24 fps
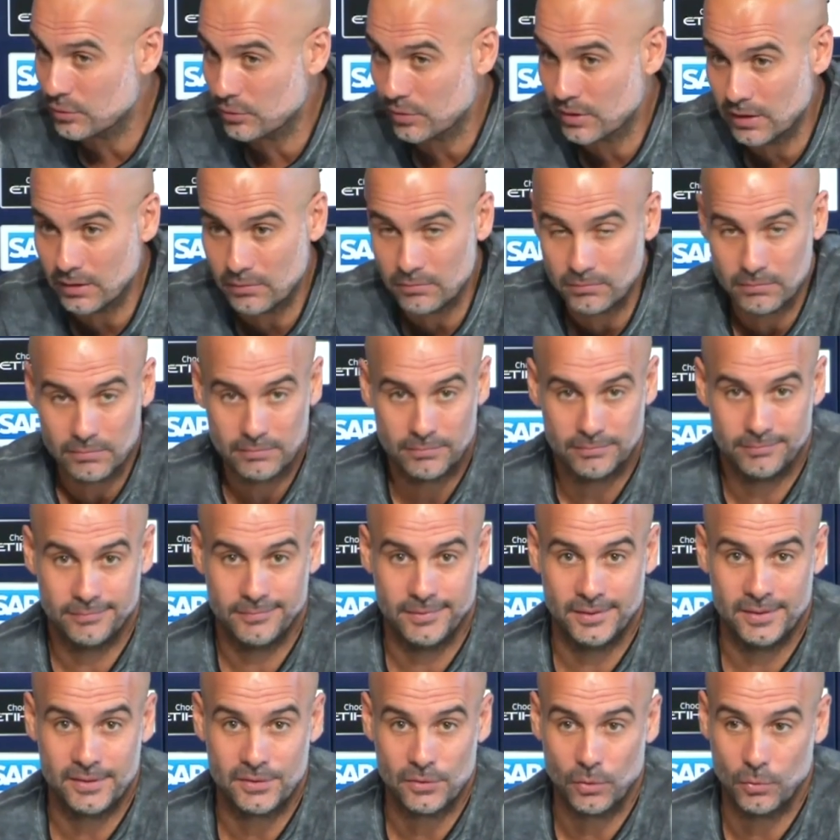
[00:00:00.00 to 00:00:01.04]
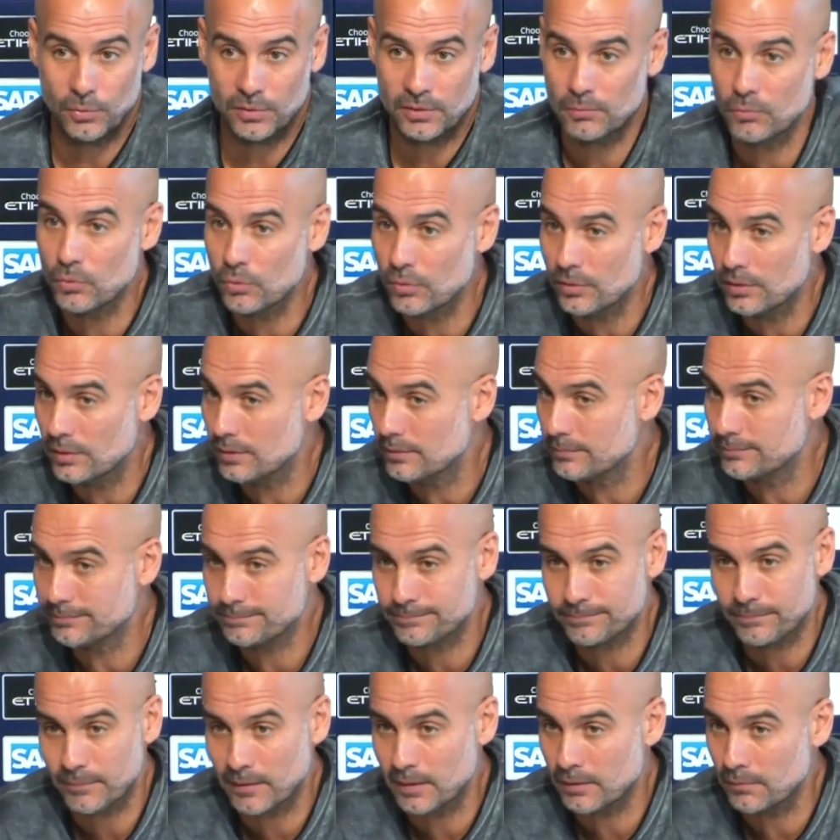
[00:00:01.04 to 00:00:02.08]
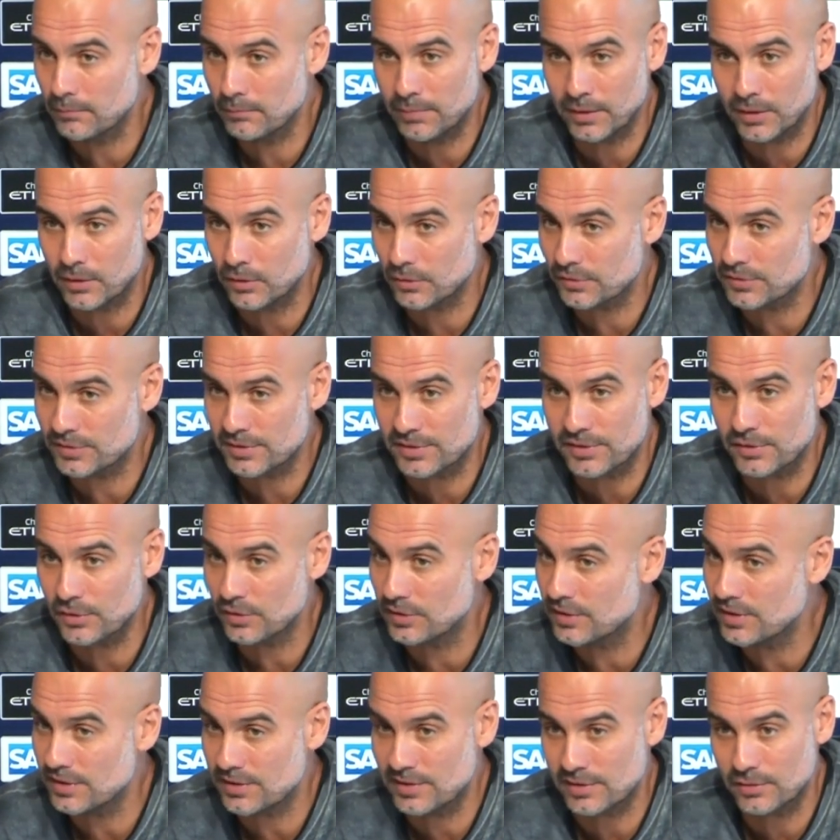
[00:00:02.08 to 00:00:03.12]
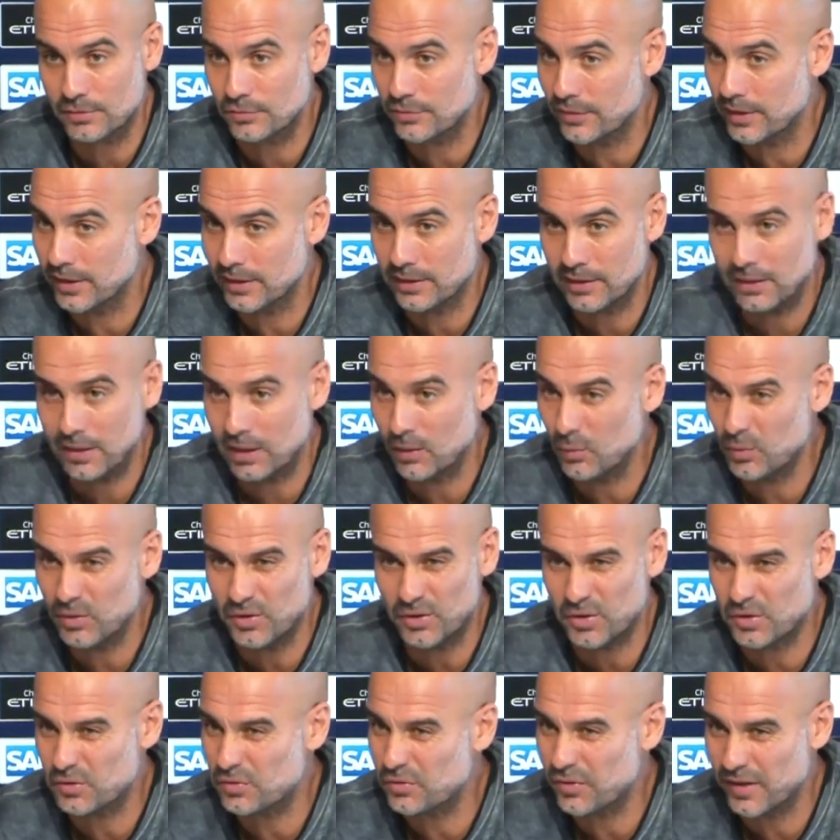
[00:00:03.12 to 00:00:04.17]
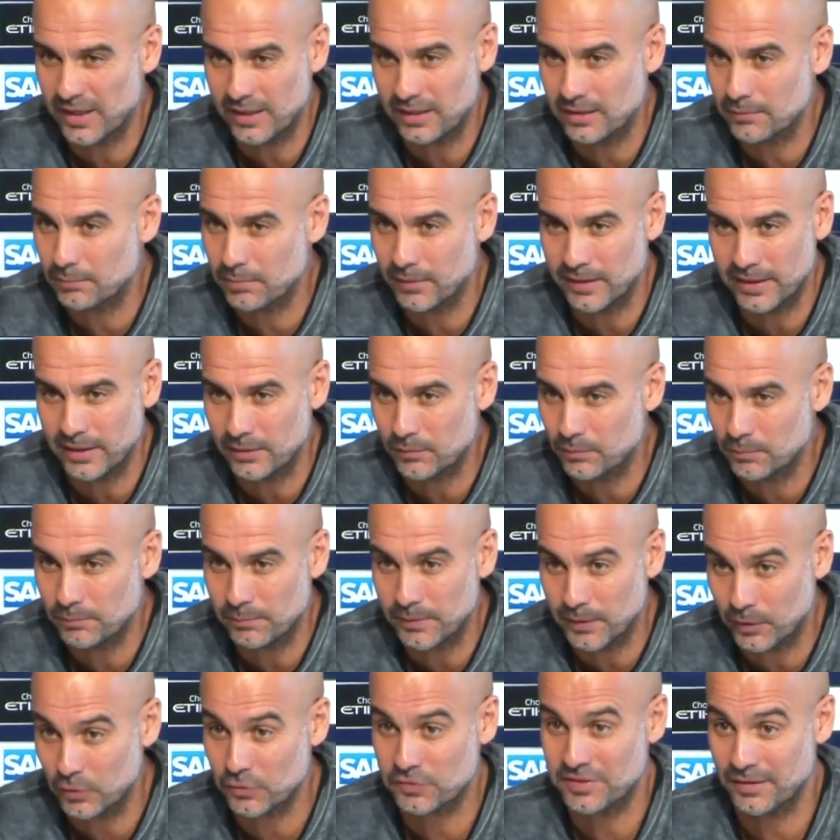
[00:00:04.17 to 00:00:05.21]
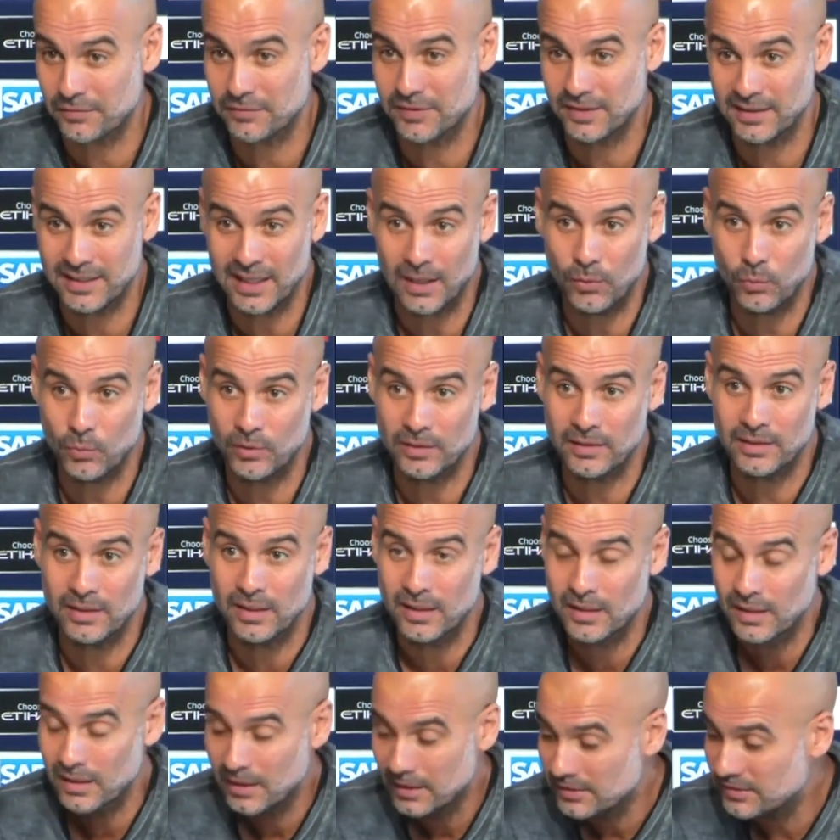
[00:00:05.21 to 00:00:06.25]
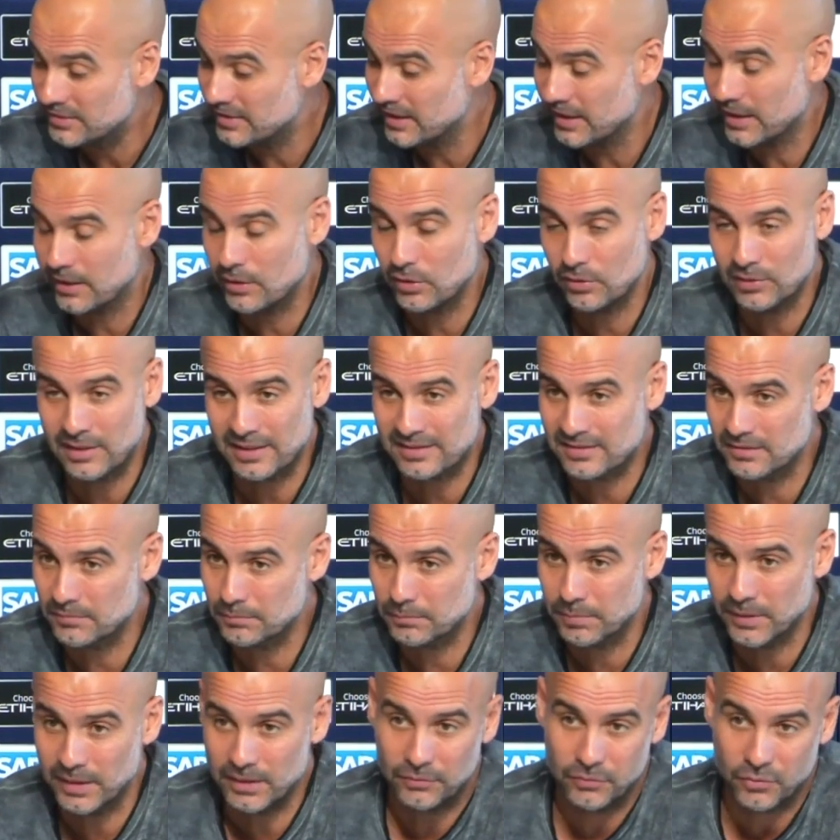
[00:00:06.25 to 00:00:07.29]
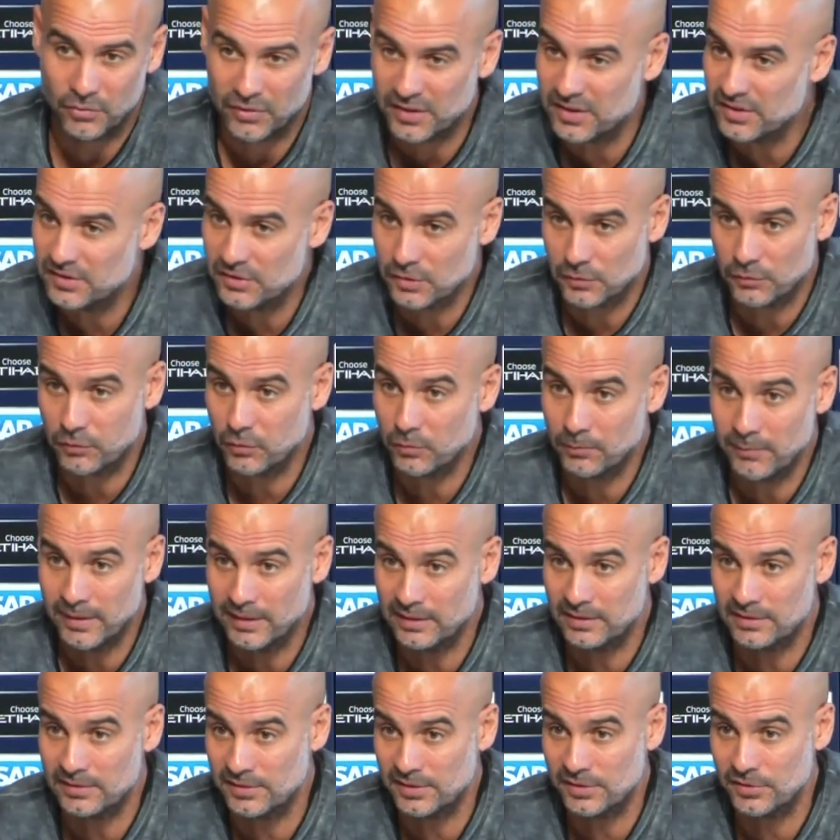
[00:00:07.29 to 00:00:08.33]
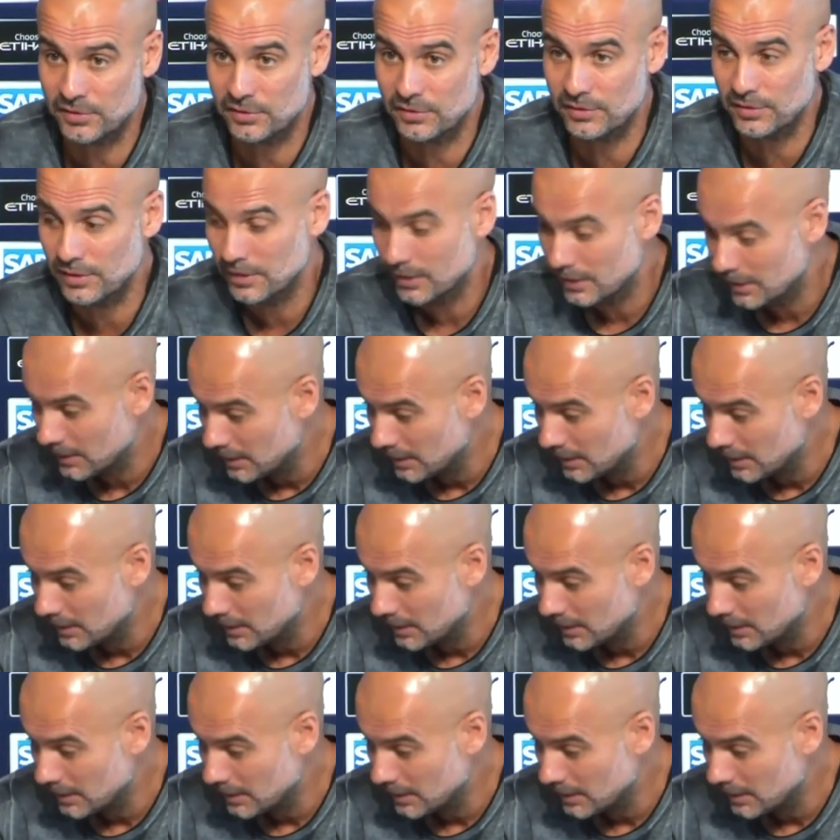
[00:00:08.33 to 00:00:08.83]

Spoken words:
to him. It's over the moon, because it's not easy to find. I will not find a player, because after that, when Sergio doesn't play for injury for my decision,